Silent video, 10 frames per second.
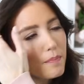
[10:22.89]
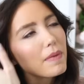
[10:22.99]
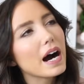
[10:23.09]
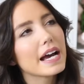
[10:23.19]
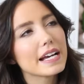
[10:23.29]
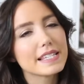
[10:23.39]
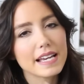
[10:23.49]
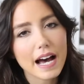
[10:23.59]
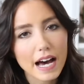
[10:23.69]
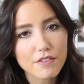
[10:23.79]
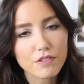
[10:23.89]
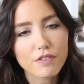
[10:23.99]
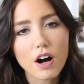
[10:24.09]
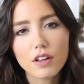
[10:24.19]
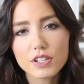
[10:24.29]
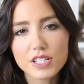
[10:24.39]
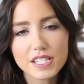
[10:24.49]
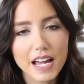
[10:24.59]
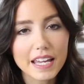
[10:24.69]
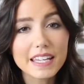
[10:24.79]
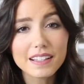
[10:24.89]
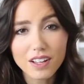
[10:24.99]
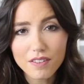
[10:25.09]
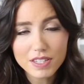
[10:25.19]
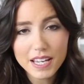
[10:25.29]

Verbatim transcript: my dad for father's day he loves